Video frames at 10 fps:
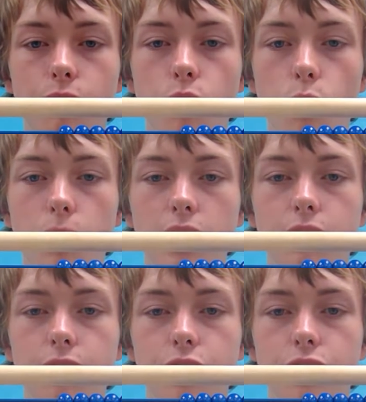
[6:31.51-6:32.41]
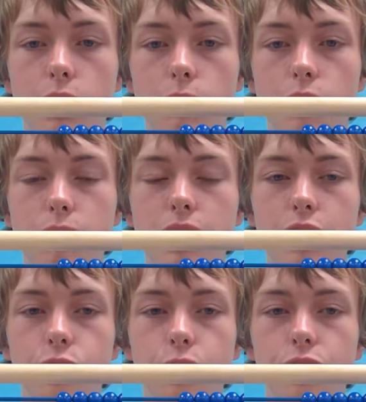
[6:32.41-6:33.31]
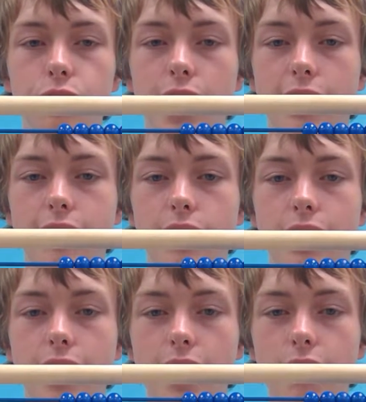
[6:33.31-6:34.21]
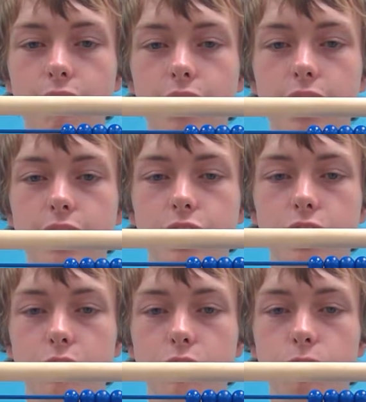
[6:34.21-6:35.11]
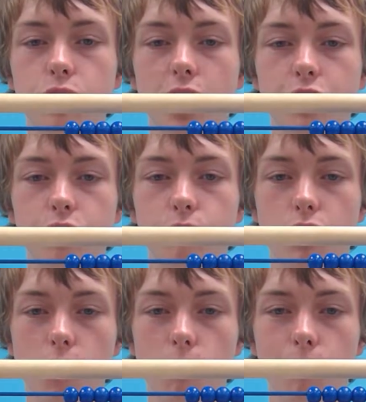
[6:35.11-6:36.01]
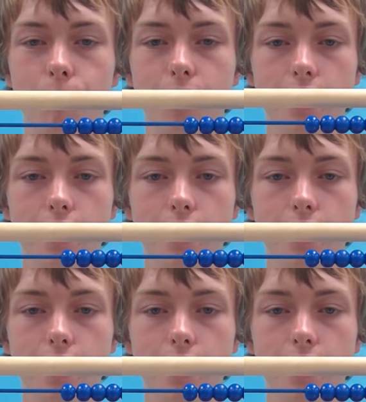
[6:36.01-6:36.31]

forming the first number because we do that in every addition and subtraction problem.